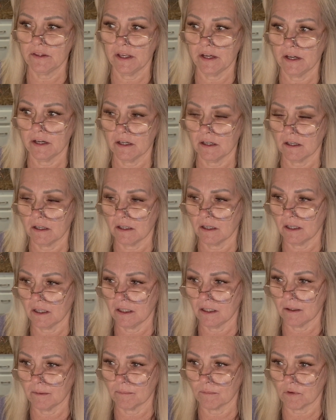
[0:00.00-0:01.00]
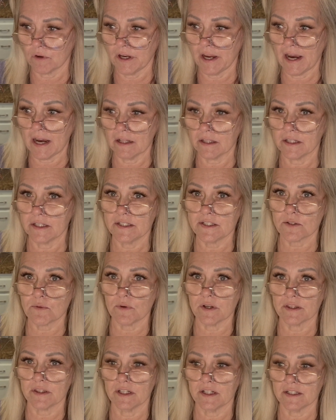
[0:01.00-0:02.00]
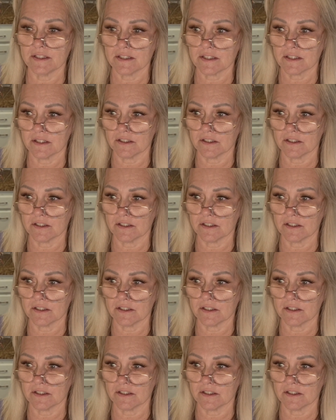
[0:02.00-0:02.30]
their realities with us.